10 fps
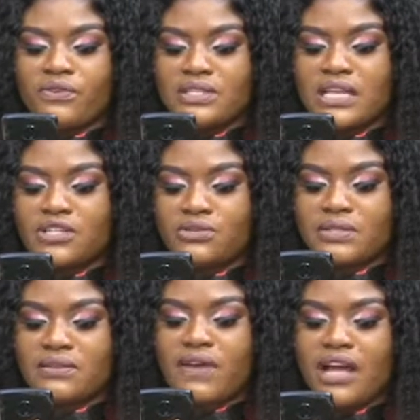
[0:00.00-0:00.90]
Foster
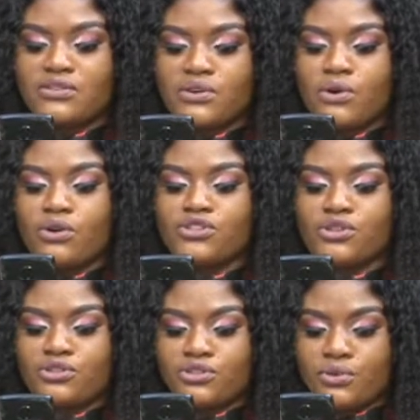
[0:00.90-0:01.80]
Joseph Andor on
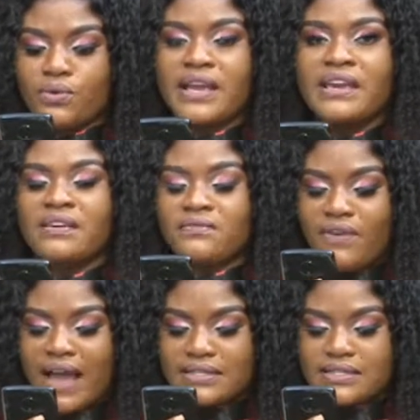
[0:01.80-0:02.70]
your show. In
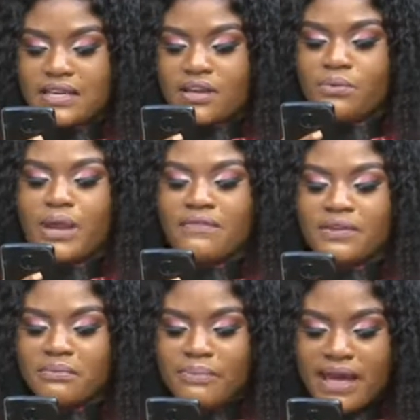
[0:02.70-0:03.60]
fact, we have
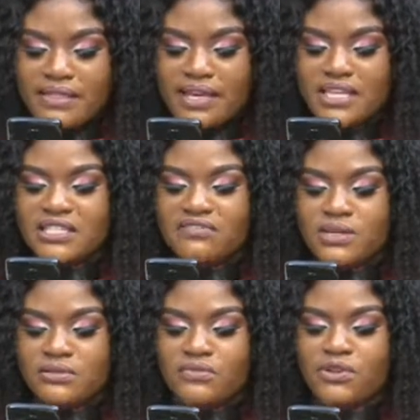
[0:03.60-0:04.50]
compared the
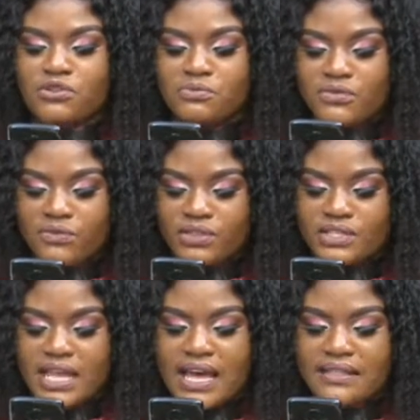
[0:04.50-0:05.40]
achievements of Honorable
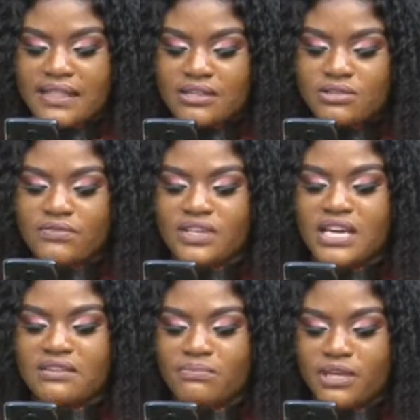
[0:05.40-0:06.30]
Foster and that of the
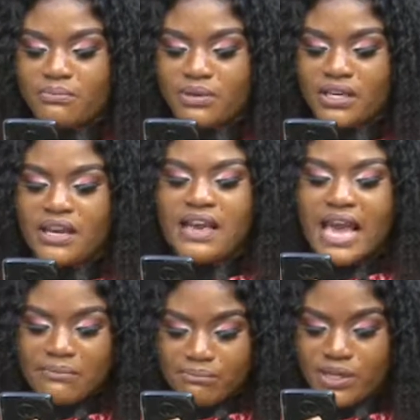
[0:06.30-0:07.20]
NPP
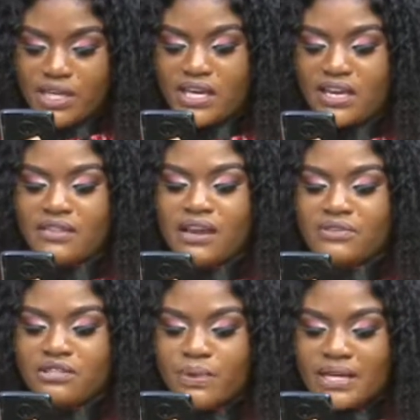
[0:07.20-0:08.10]
MP in their
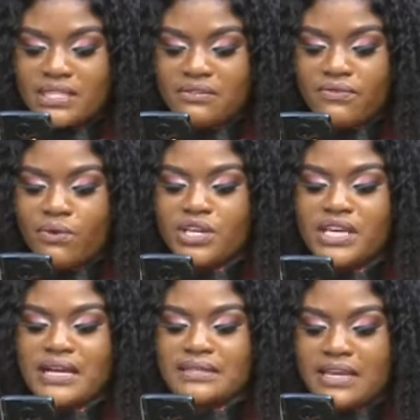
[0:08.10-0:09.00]
respective
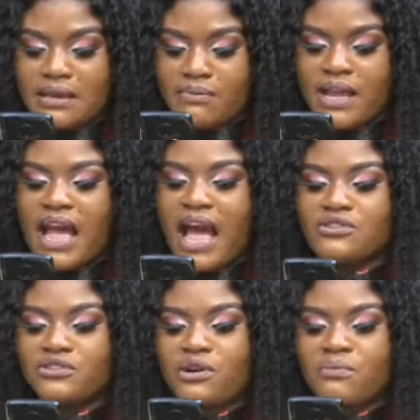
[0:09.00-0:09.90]
4-year term,
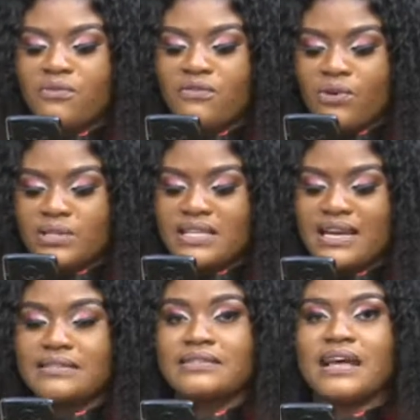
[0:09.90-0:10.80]
and Honorable
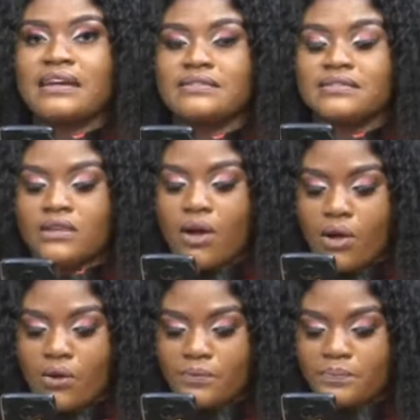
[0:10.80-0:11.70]
Foster stands
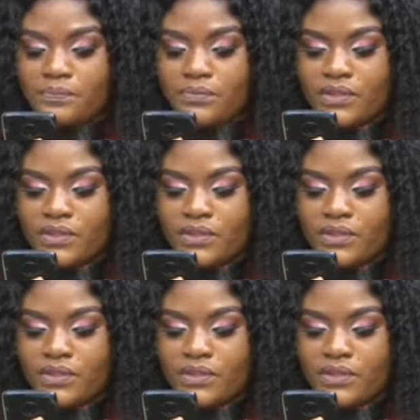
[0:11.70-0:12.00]
tall.